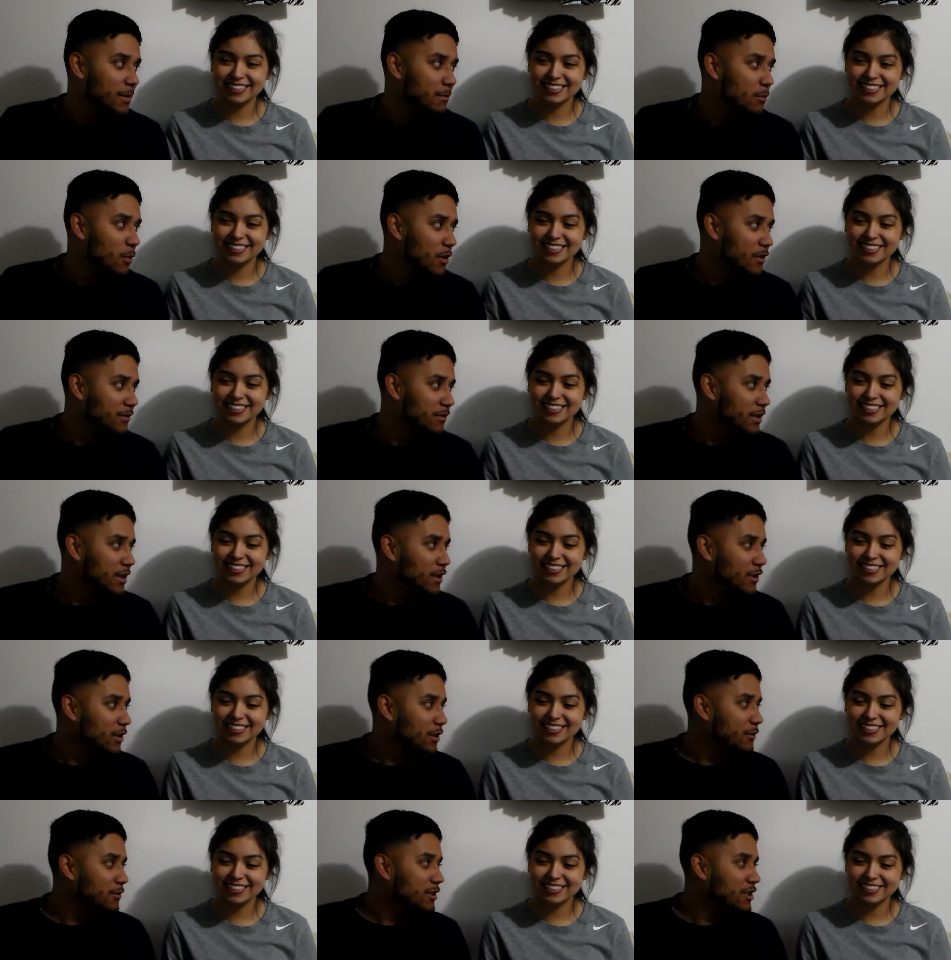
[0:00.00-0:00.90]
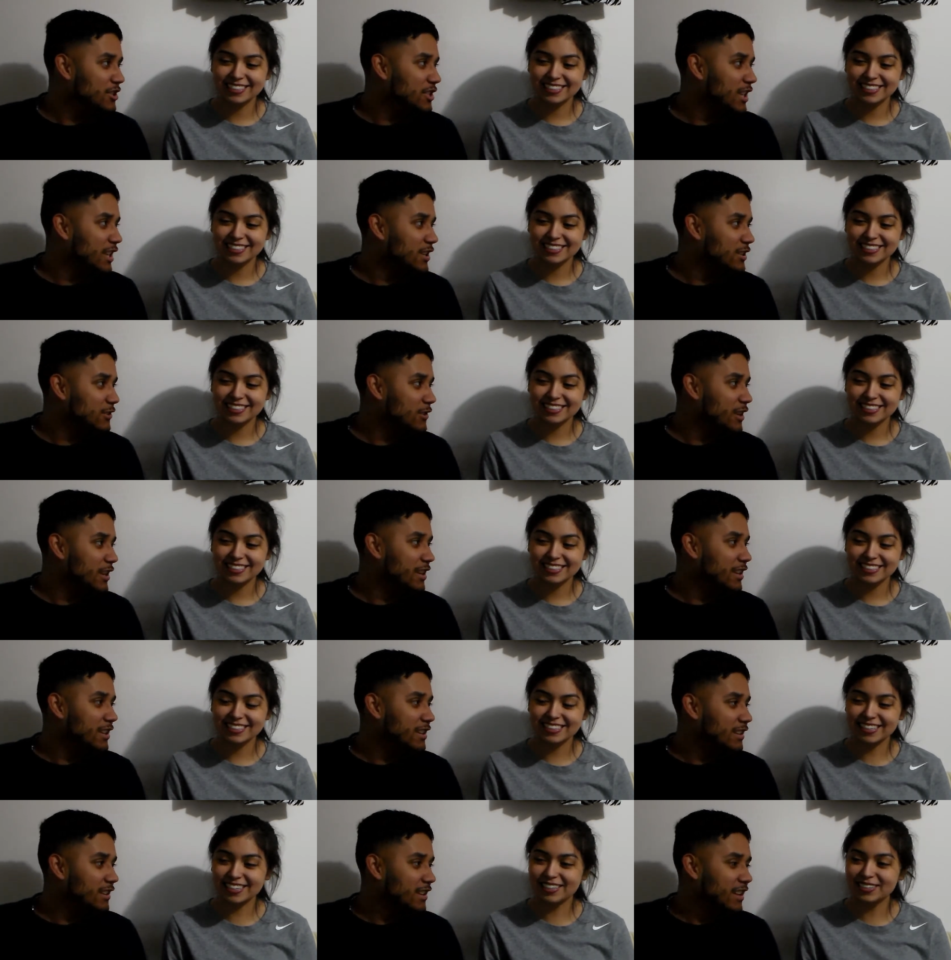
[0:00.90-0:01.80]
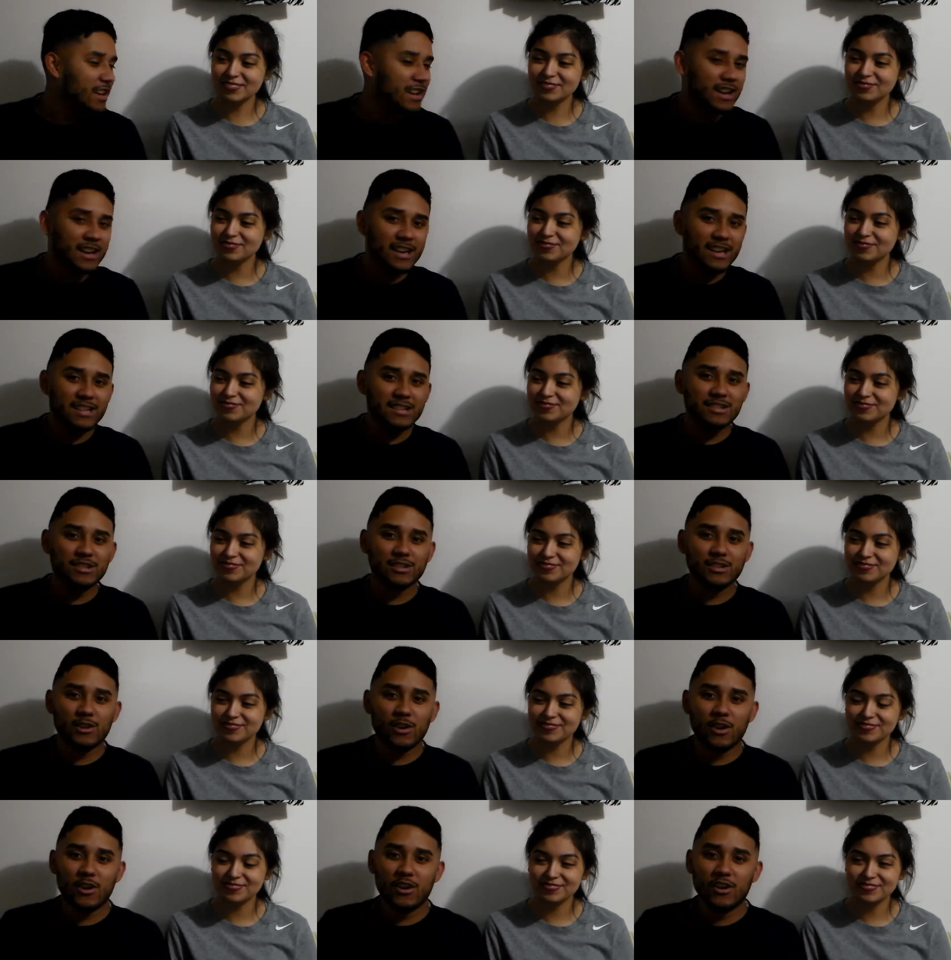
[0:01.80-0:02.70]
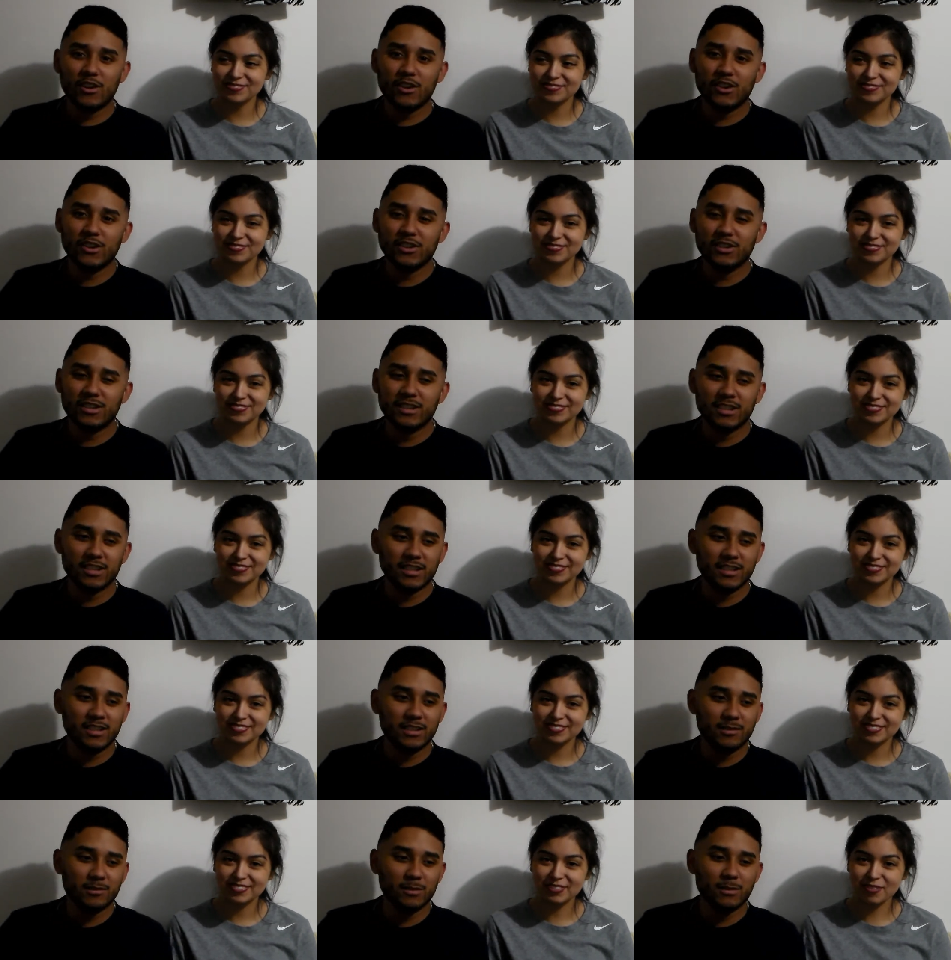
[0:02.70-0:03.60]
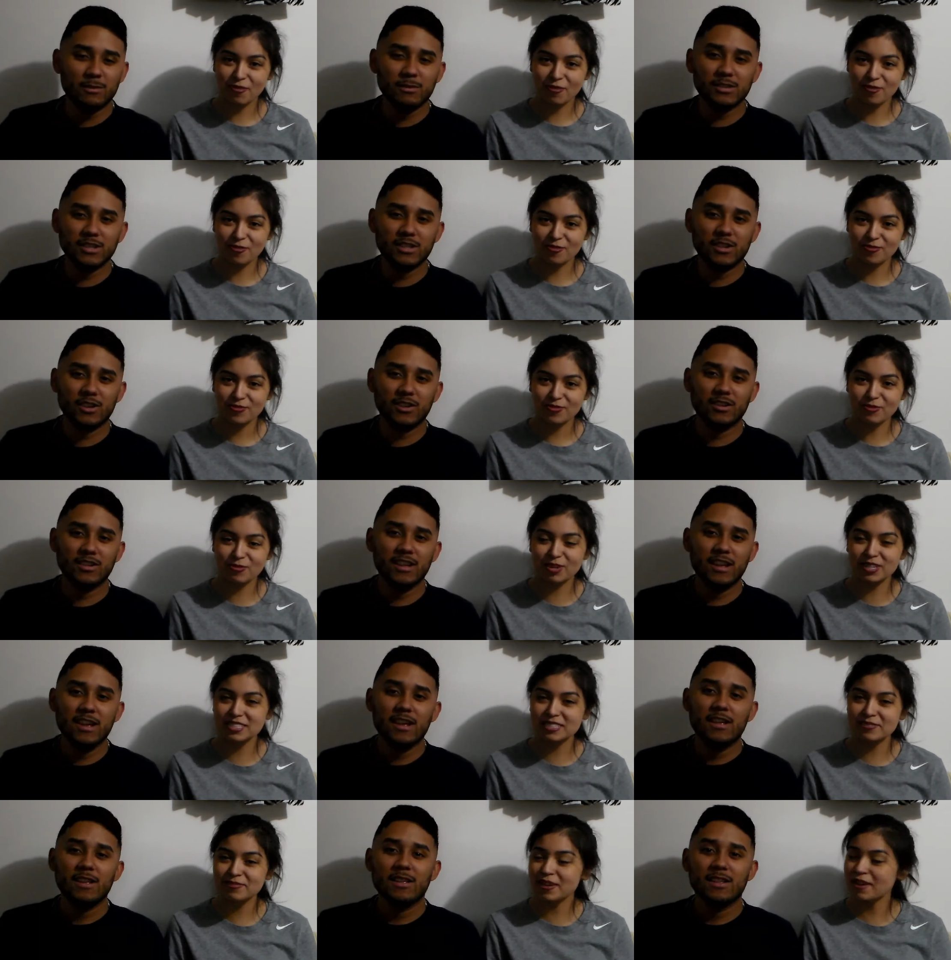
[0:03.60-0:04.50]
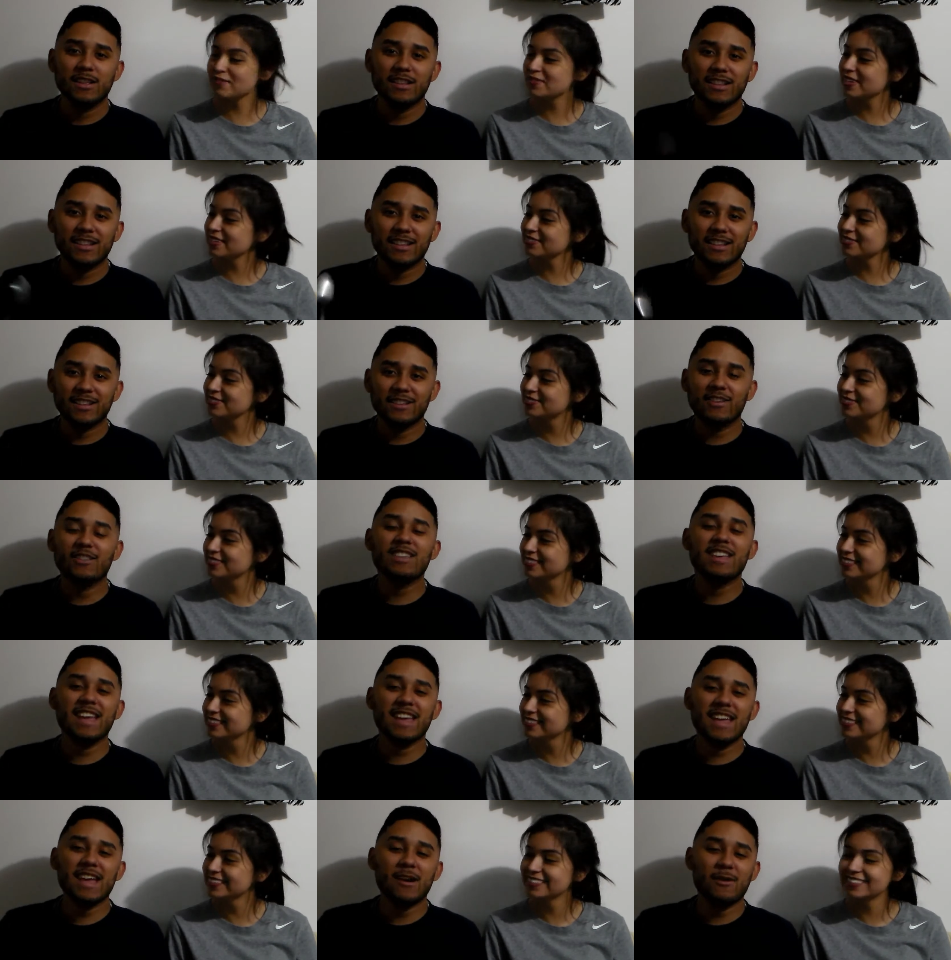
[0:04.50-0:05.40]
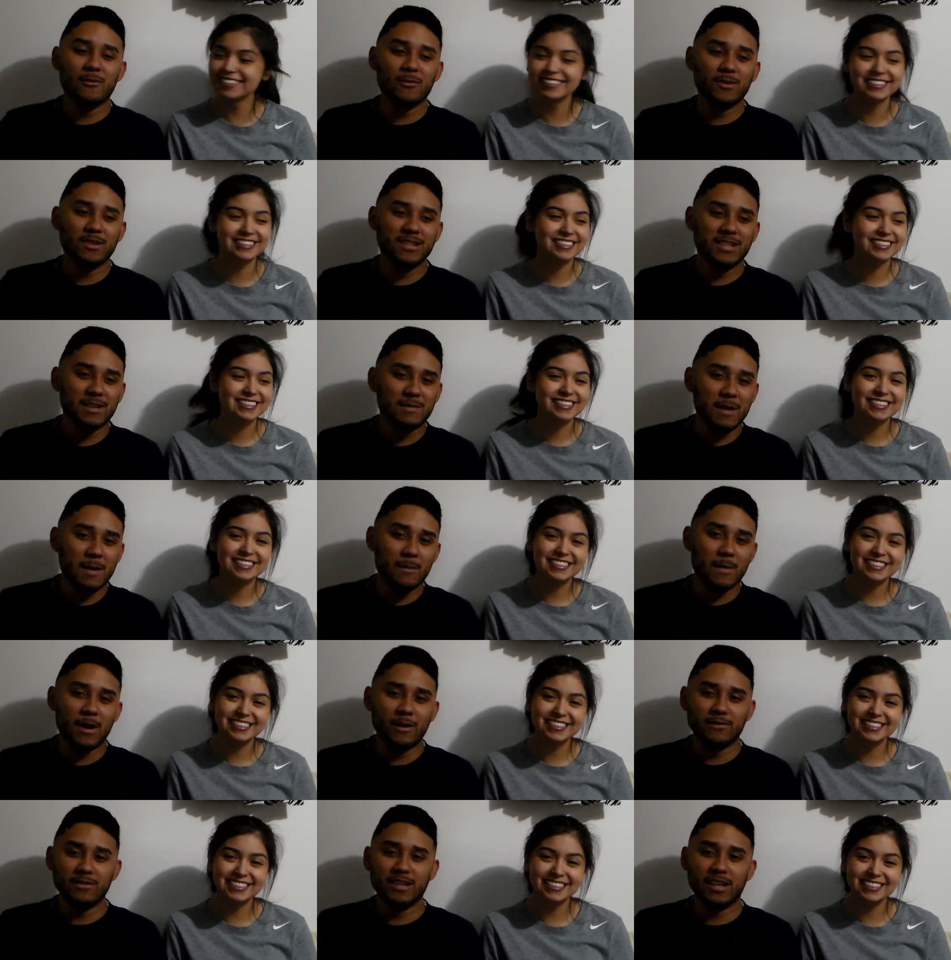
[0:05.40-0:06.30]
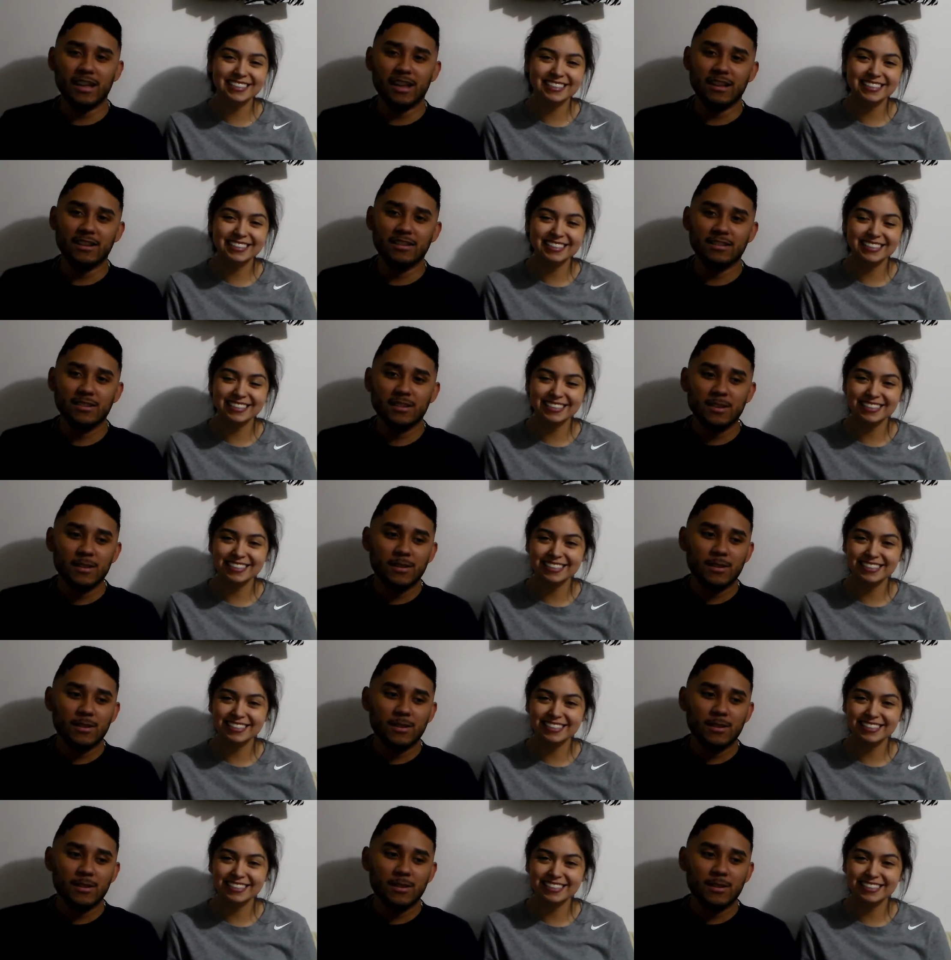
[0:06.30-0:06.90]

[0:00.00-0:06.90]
Speaker 1: boyfriend girlfriend challenge, right? Yeah. And it's called what was it called? What's in my mouth? Oh yeah yeah, what's in my mouth challenge.